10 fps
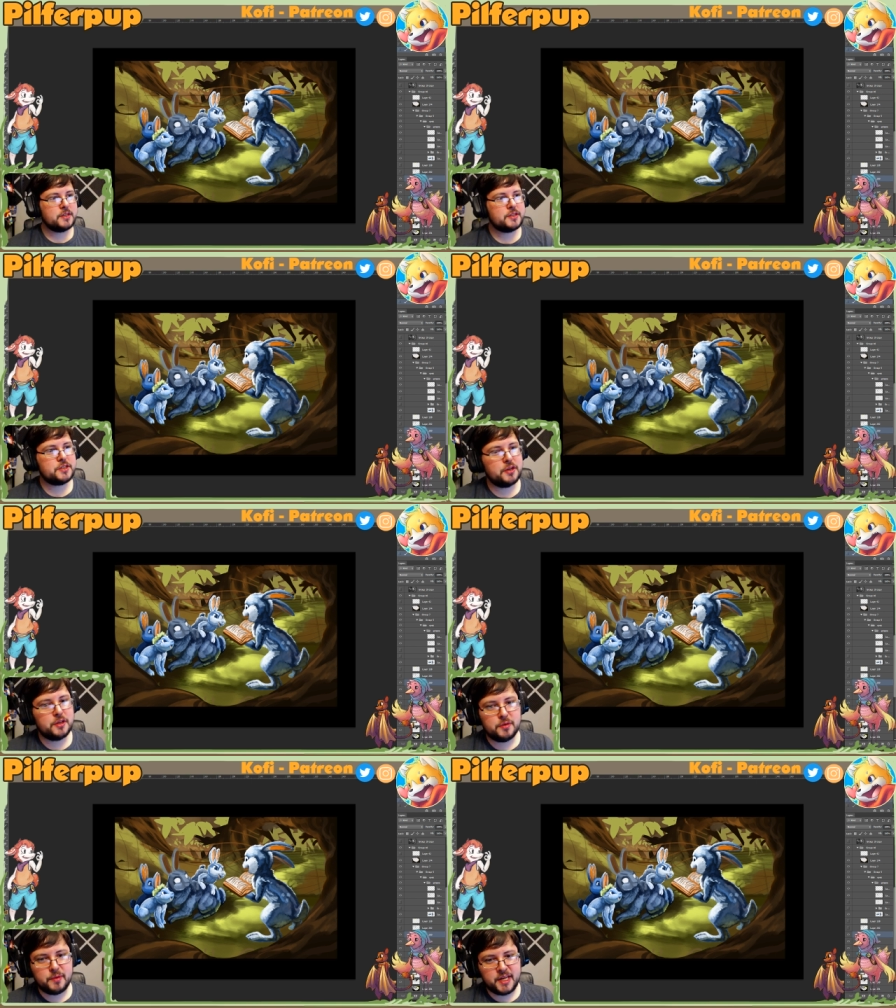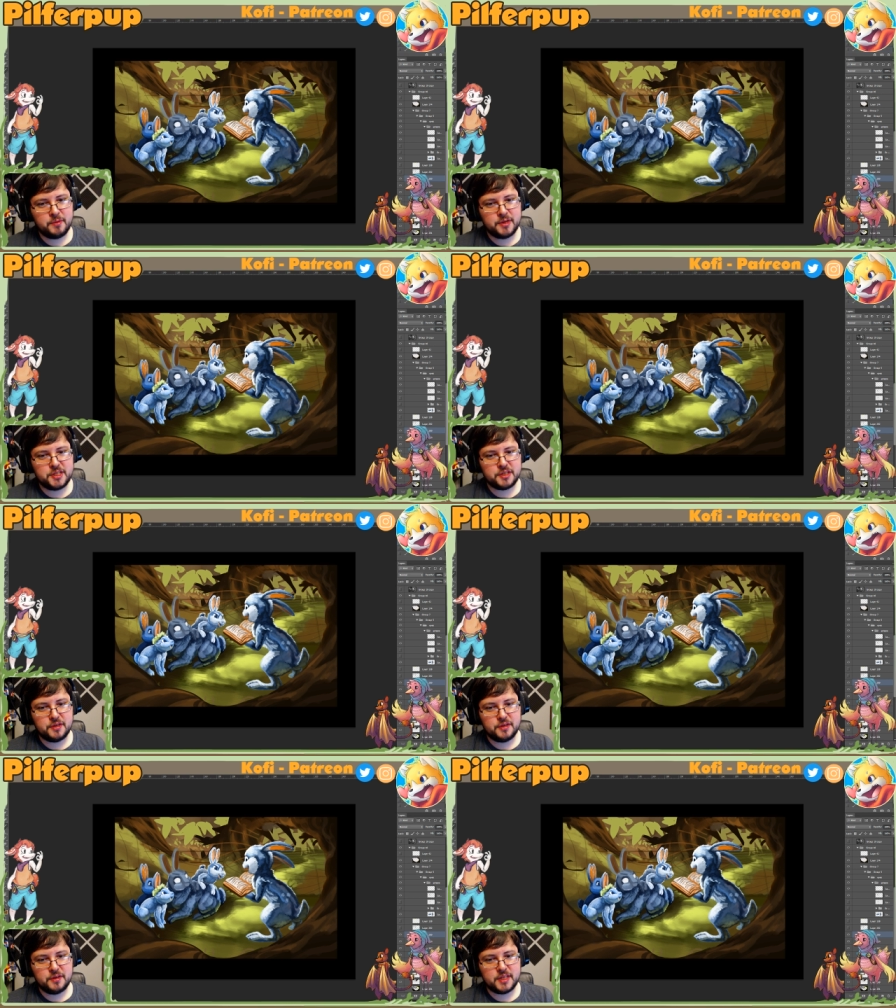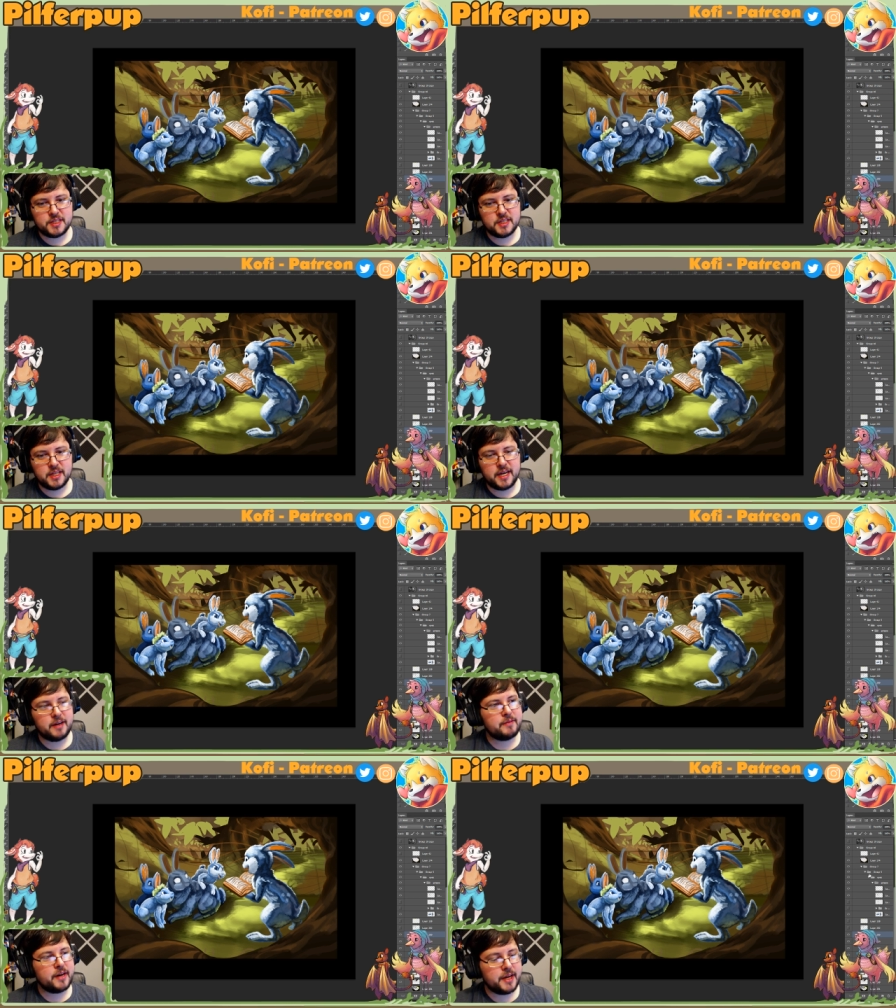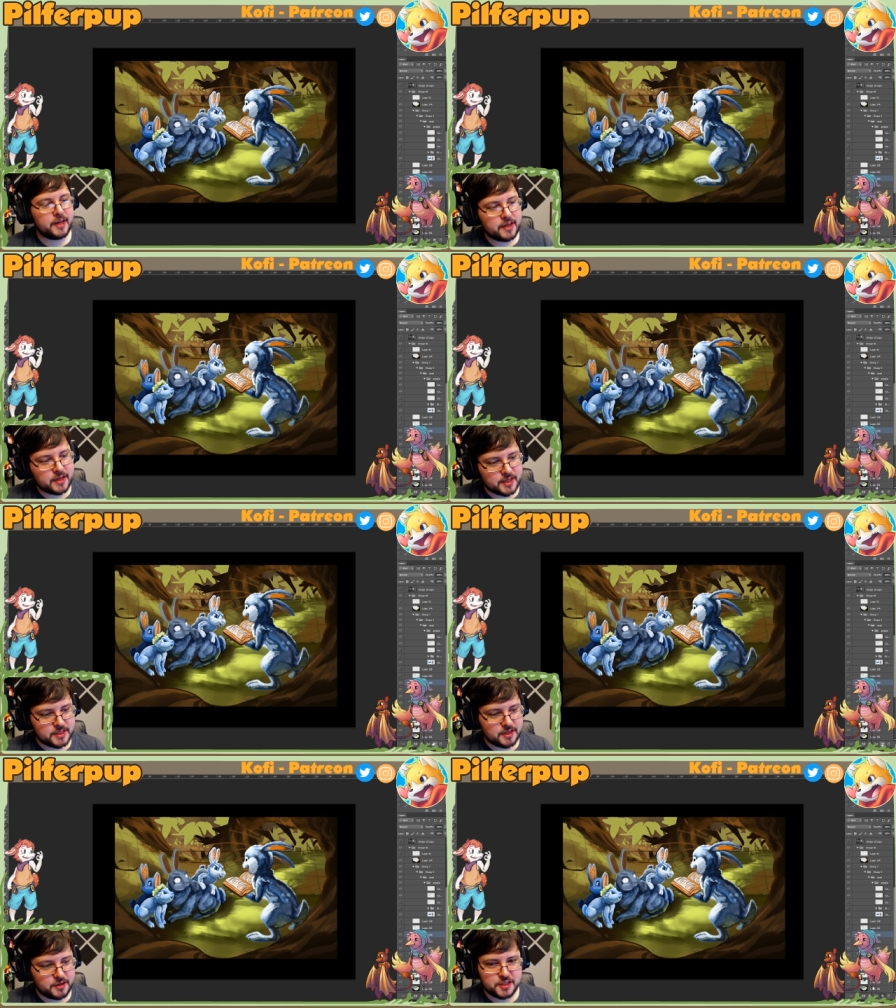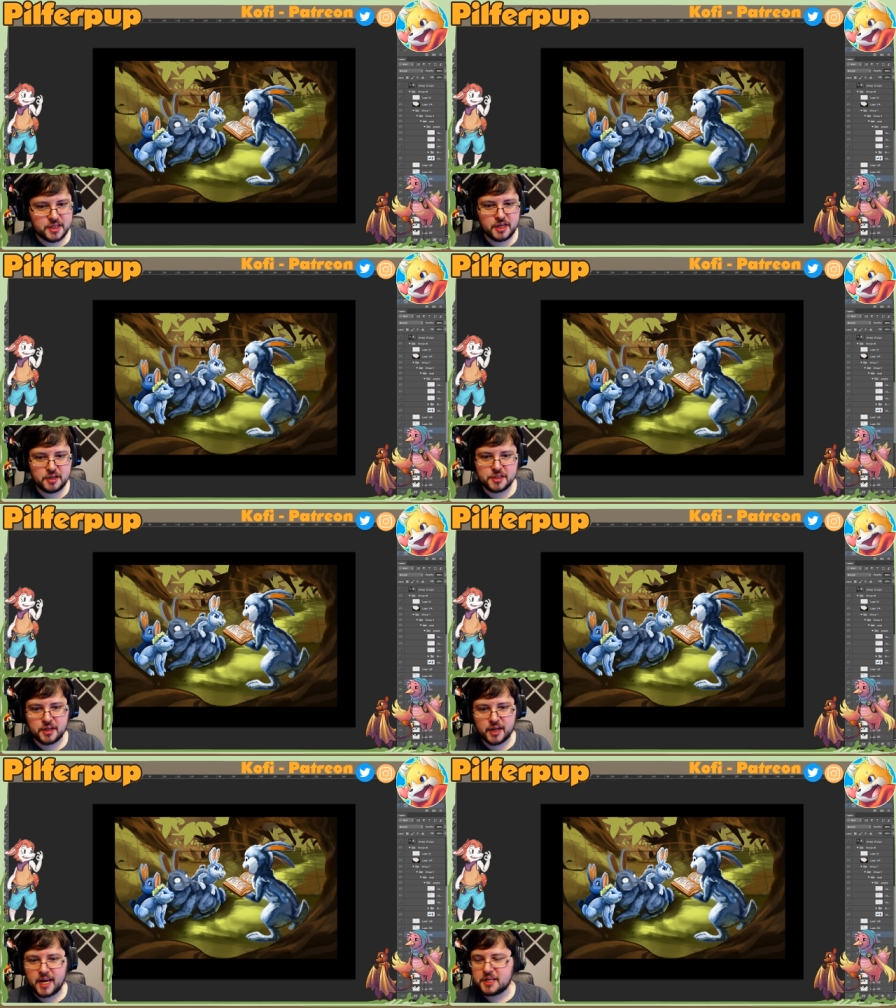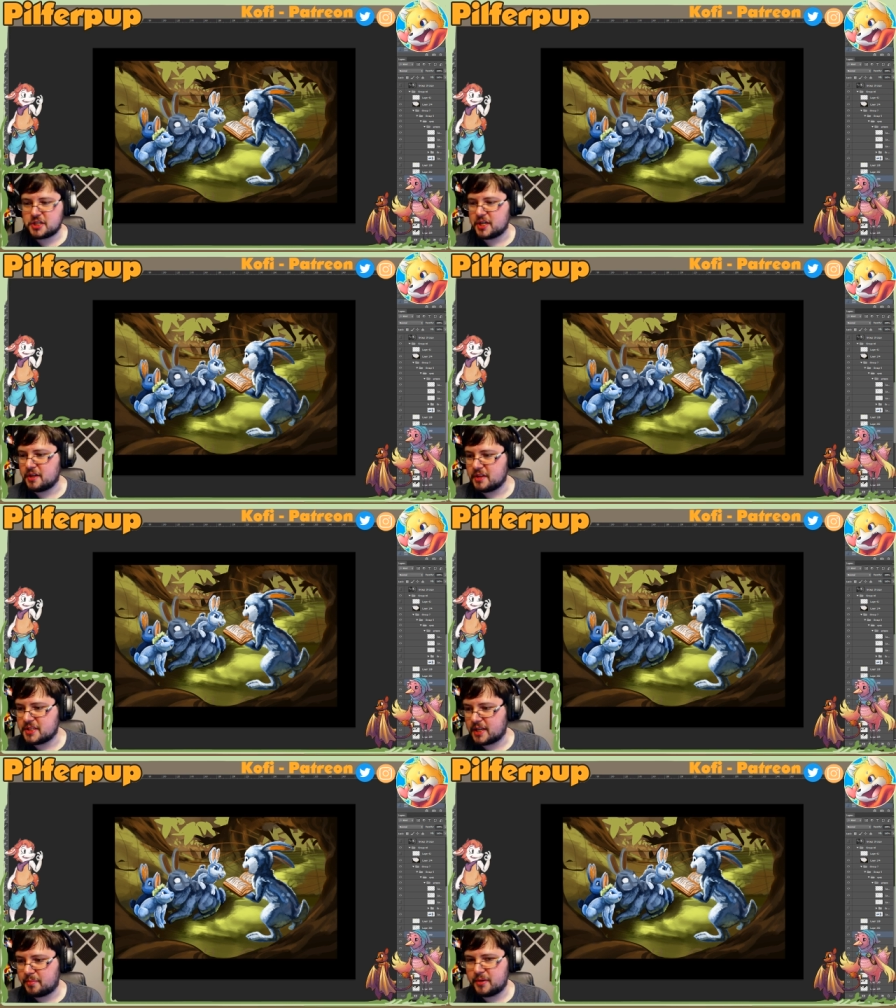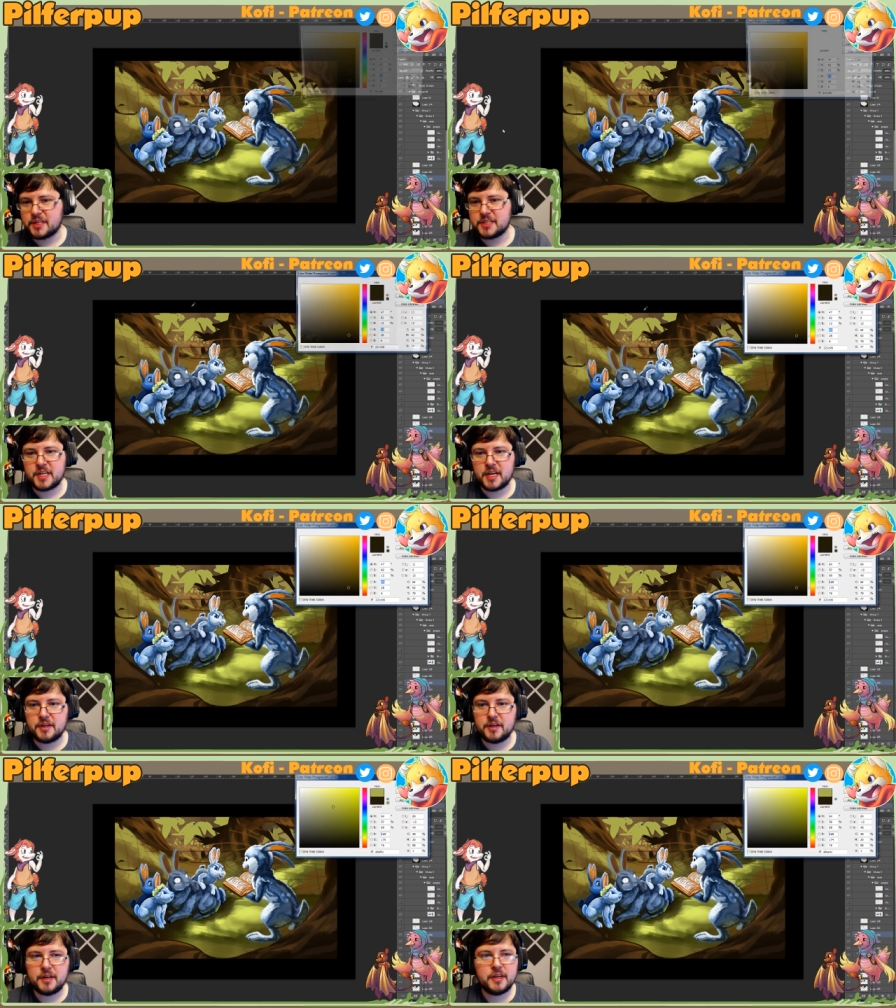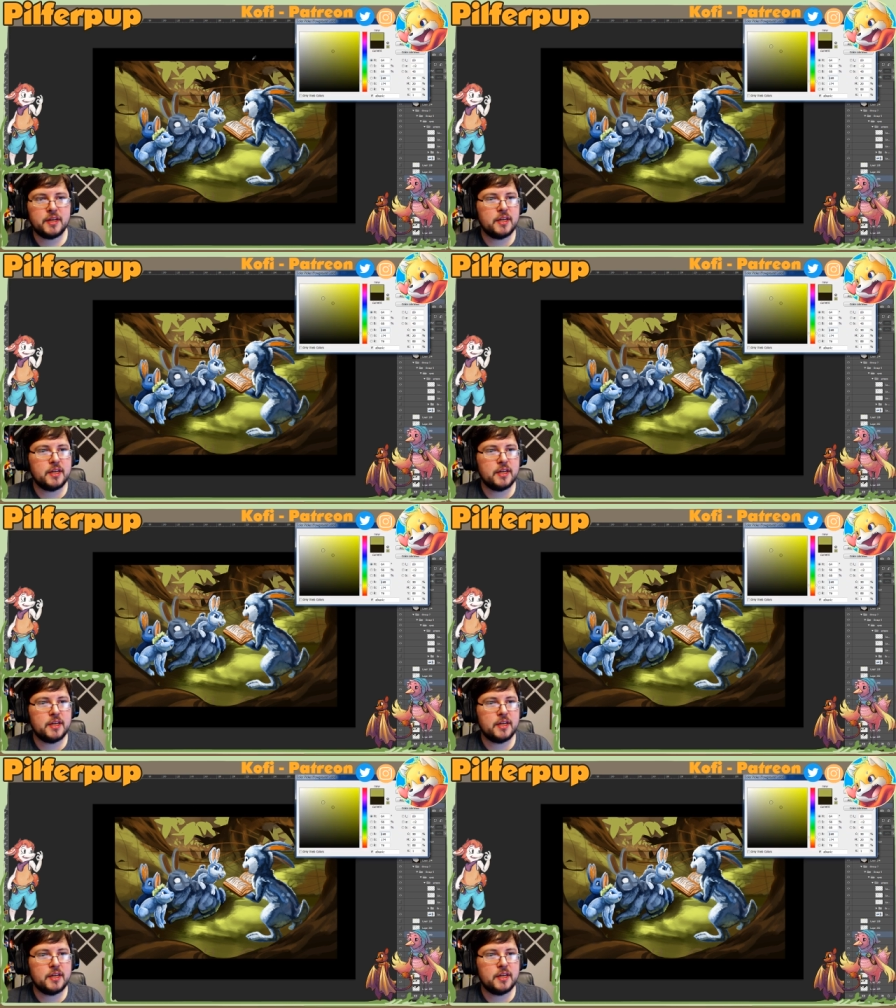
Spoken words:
So the way you would do this light, right? Because here's their cast shadow. That's like pretty standard.